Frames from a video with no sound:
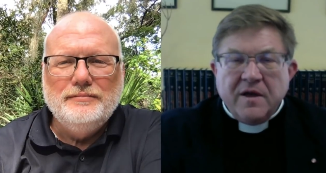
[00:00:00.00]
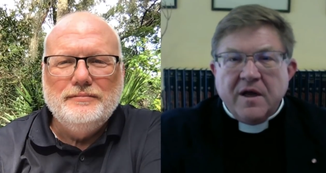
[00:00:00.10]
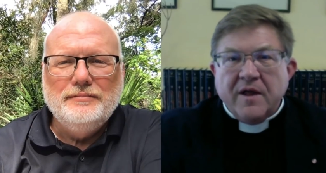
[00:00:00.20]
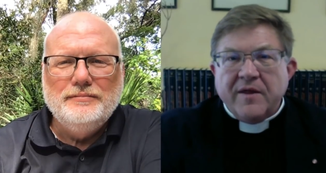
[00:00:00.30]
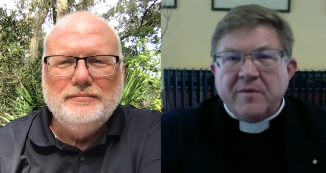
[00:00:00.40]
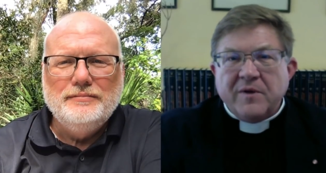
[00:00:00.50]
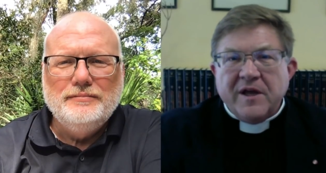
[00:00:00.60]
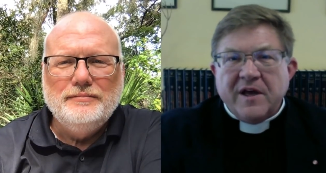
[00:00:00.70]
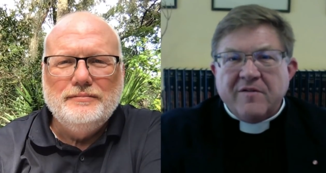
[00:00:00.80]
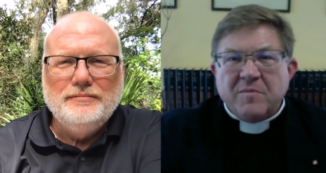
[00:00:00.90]
Speaker 1: Now, then
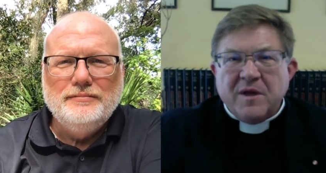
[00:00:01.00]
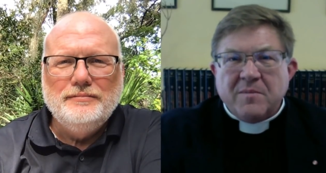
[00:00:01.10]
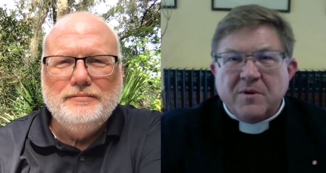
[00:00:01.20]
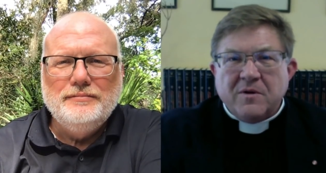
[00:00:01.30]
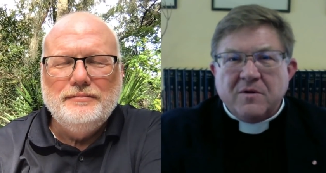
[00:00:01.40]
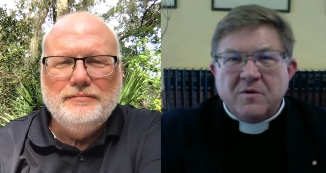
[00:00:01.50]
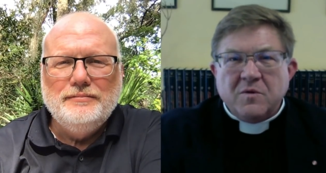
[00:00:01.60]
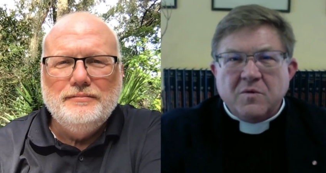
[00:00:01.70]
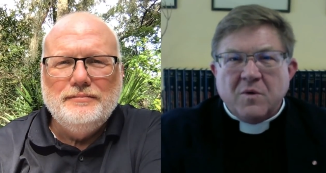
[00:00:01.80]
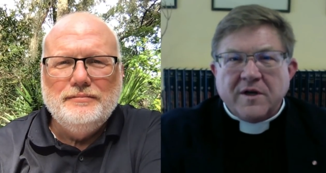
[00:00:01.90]
we have people
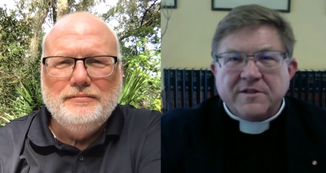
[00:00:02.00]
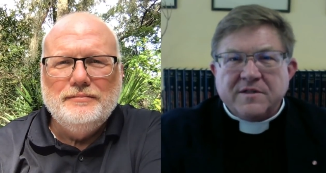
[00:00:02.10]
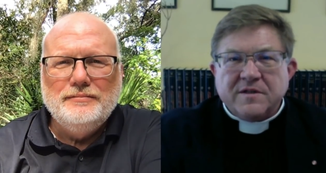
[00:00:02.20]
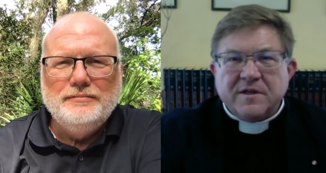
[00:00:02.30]
who watch